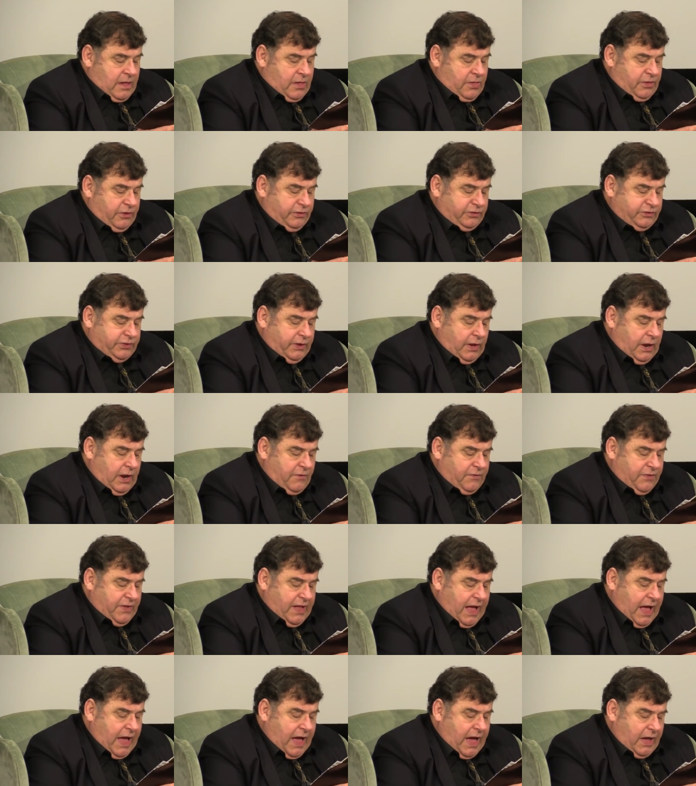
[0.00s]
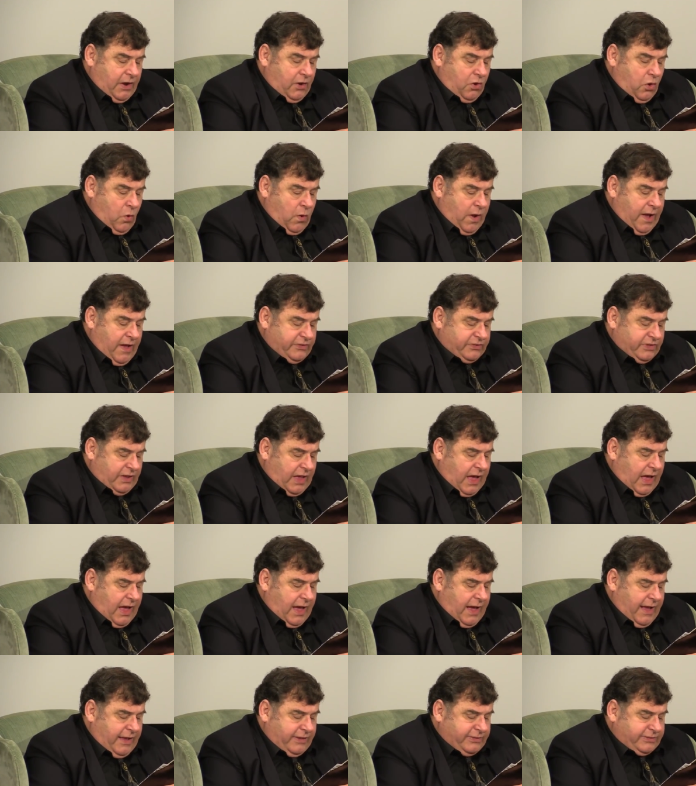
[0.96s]
the Son of God who has
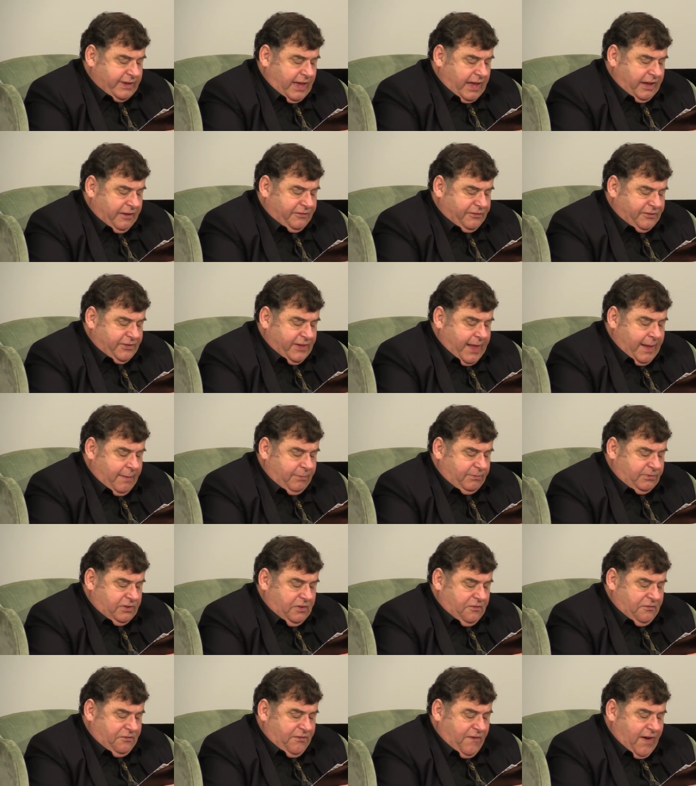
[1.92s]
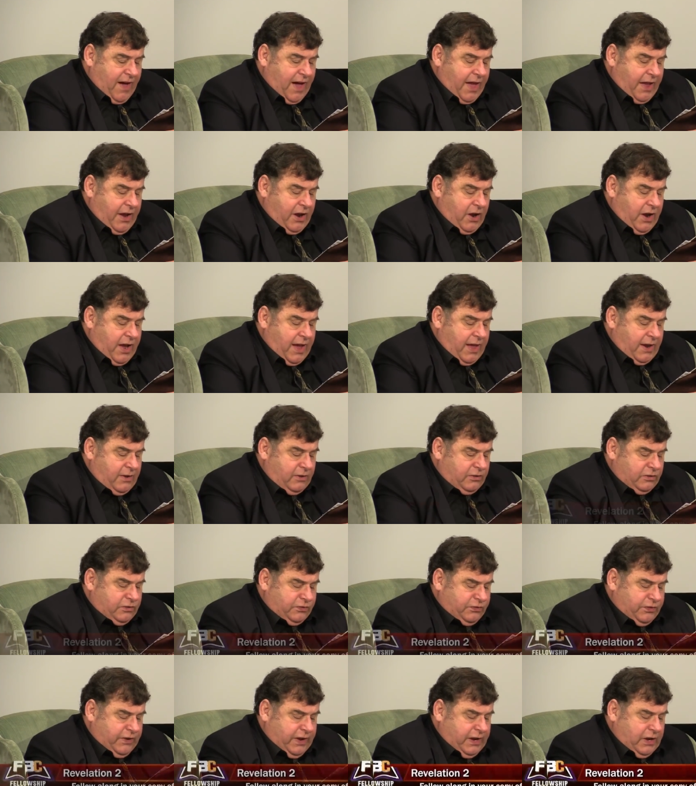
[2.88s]
eyes like flames of fire and
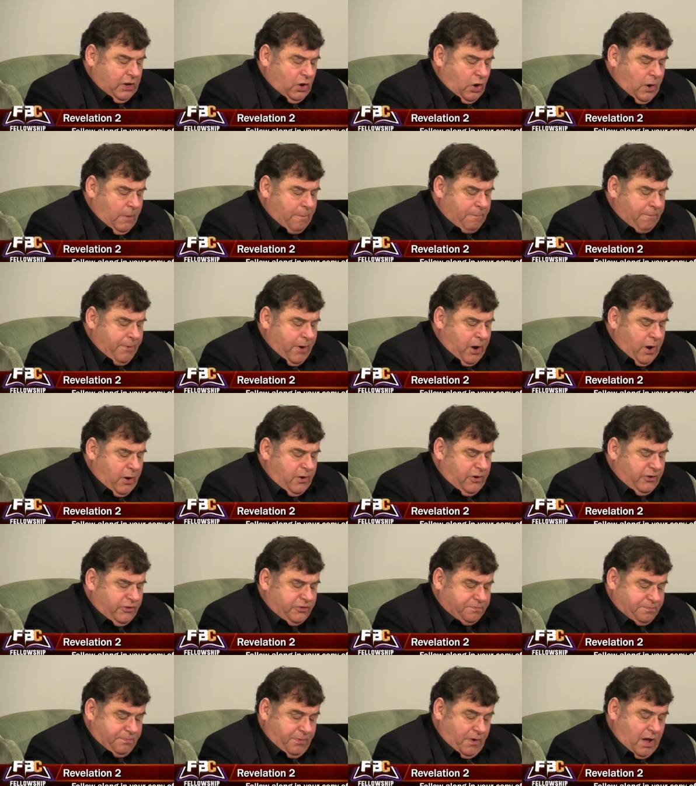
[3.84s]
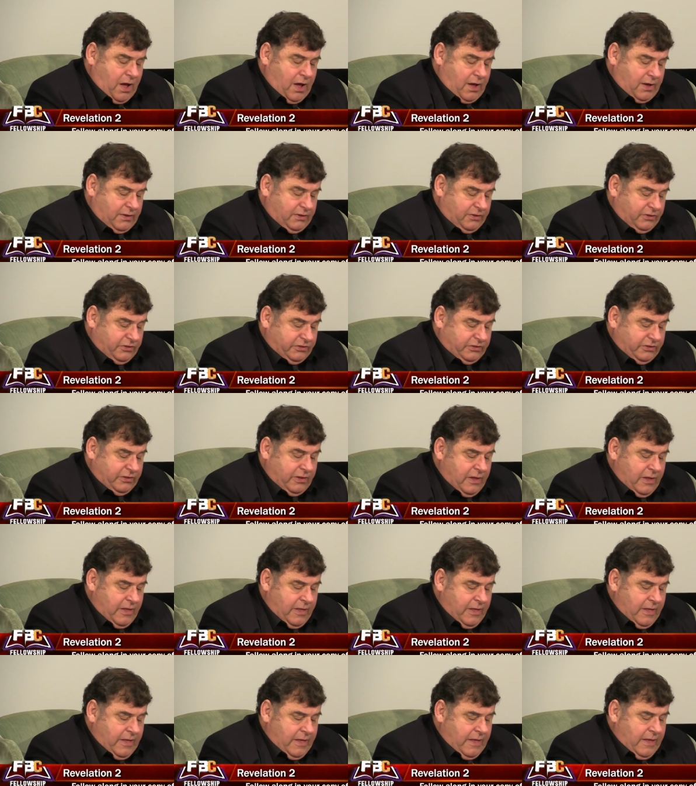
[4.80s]
his feet are burnished bronze.
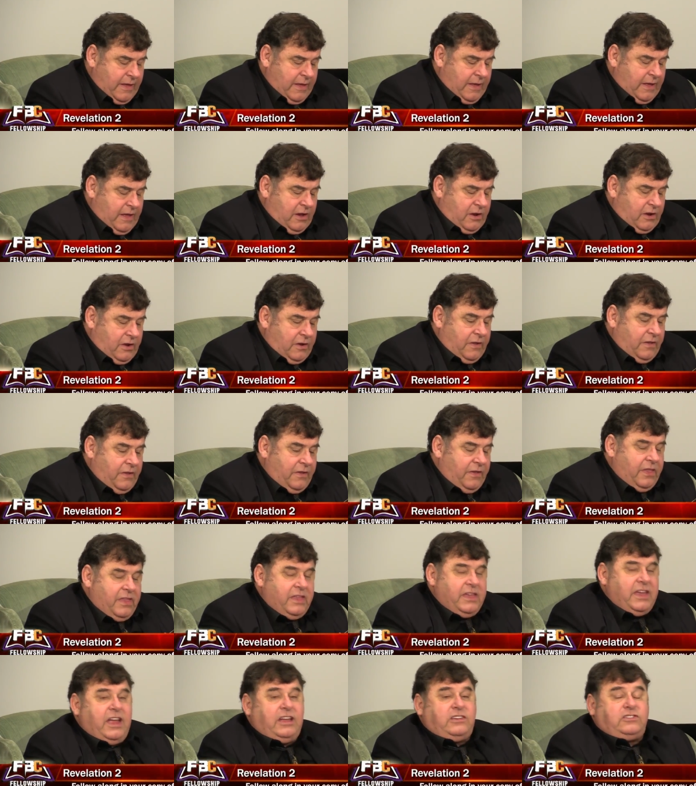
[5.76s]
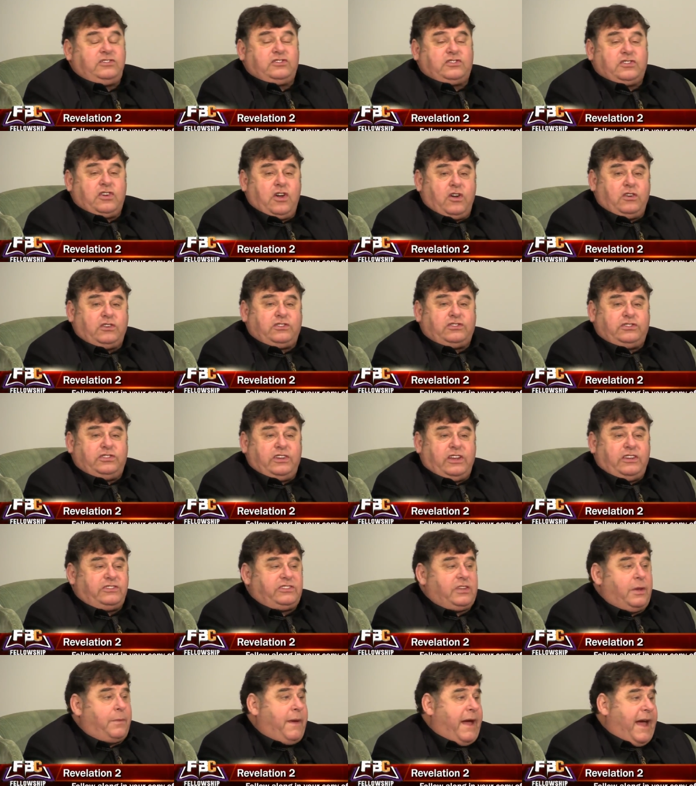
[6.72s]
Each church
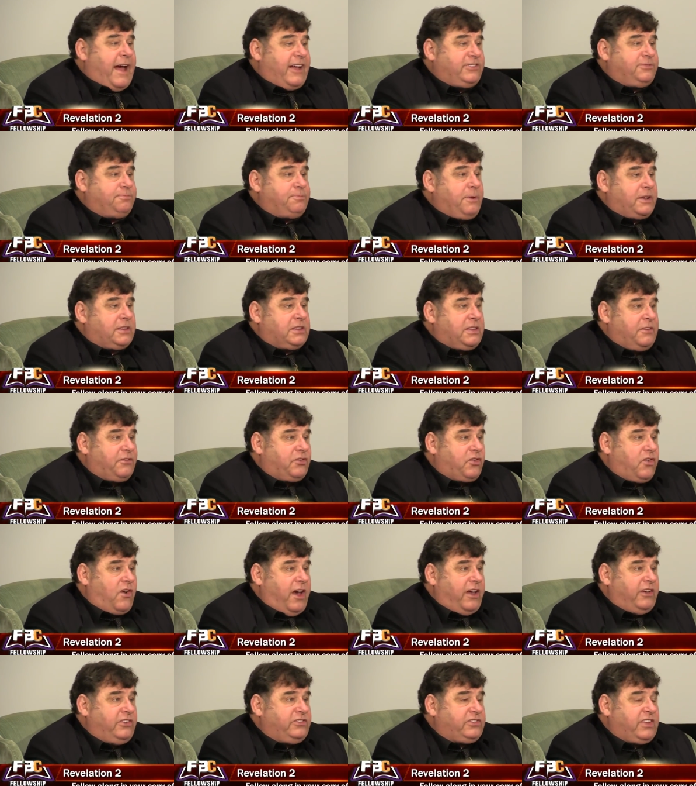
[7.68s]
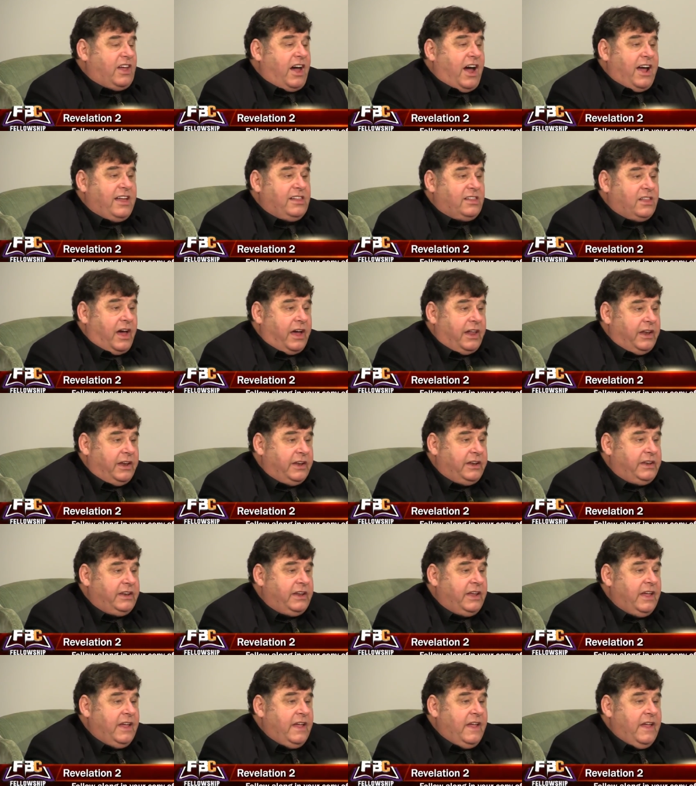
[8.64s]
sees some aspect of Christ
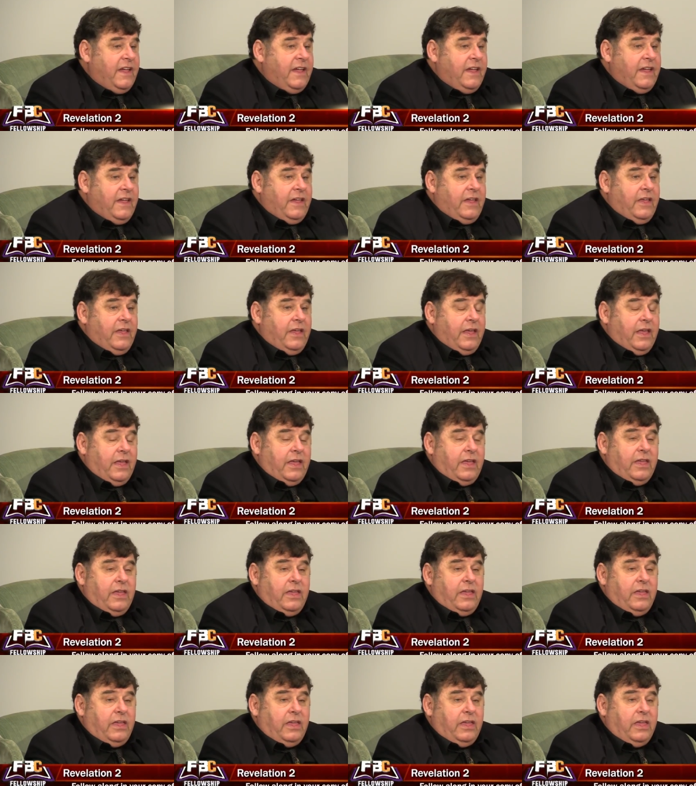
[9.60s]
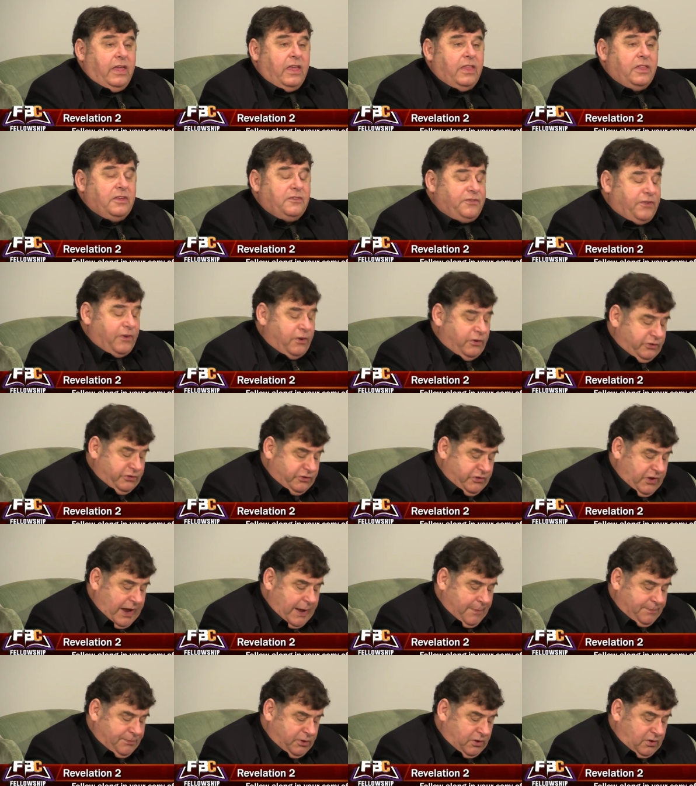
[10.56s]
highlighted in the first
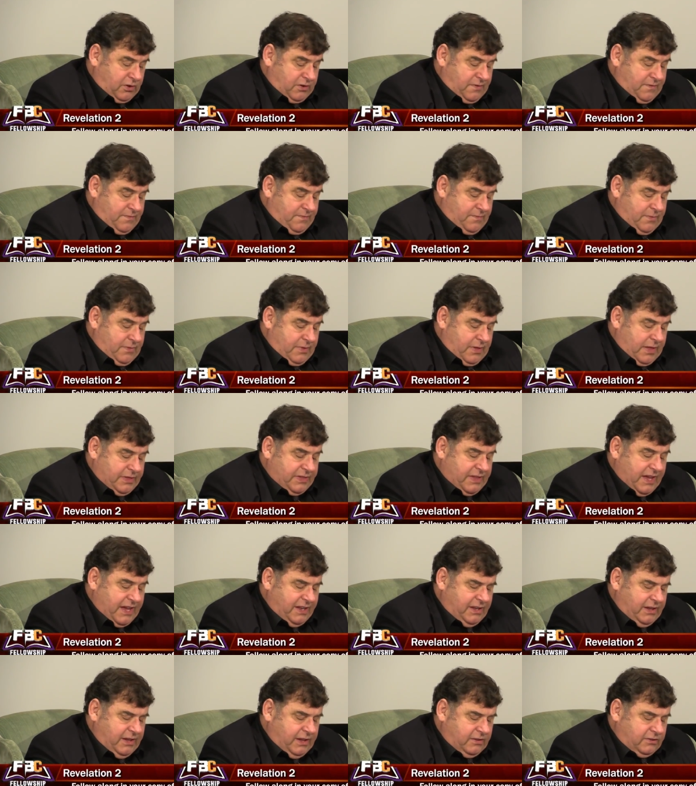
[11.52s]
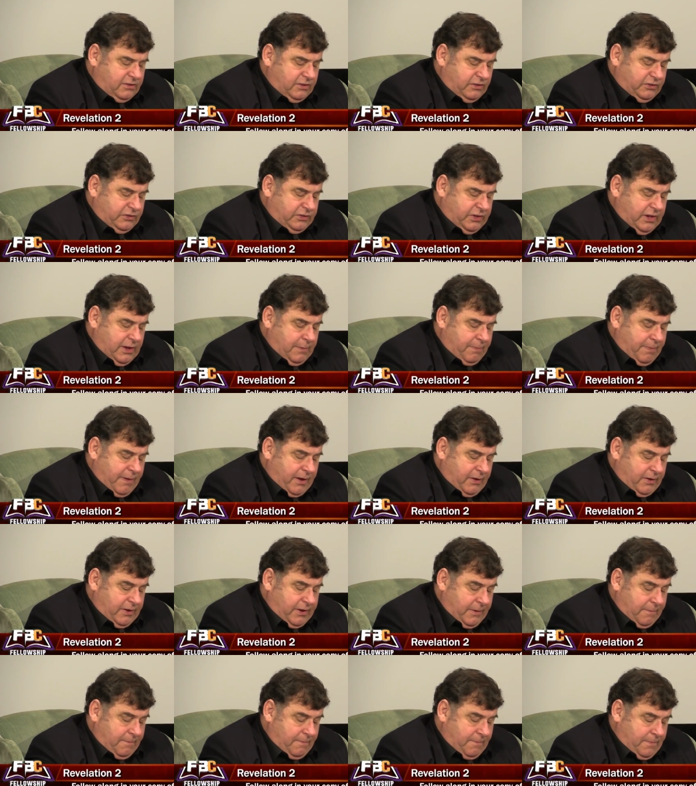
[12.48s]
chapter that they need to see about
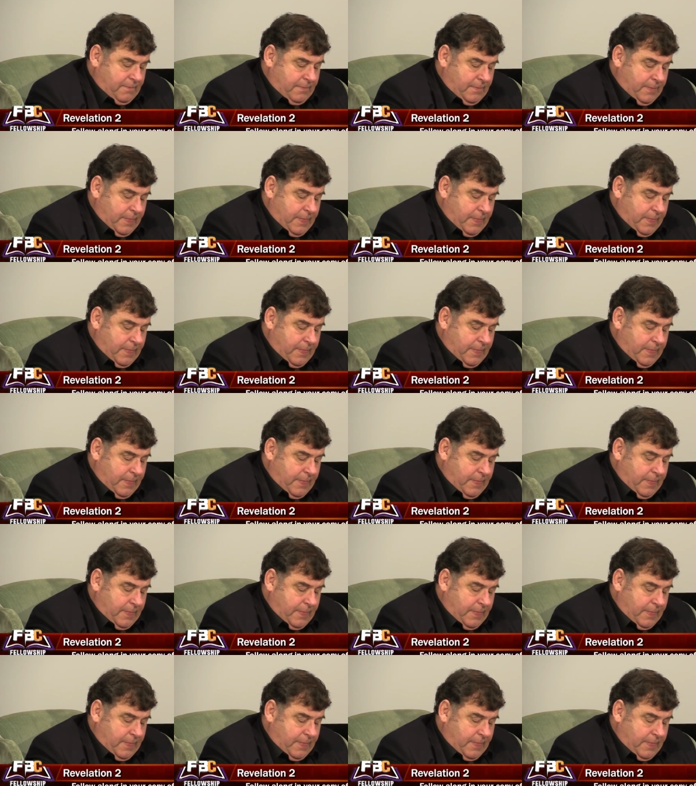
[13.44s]
him.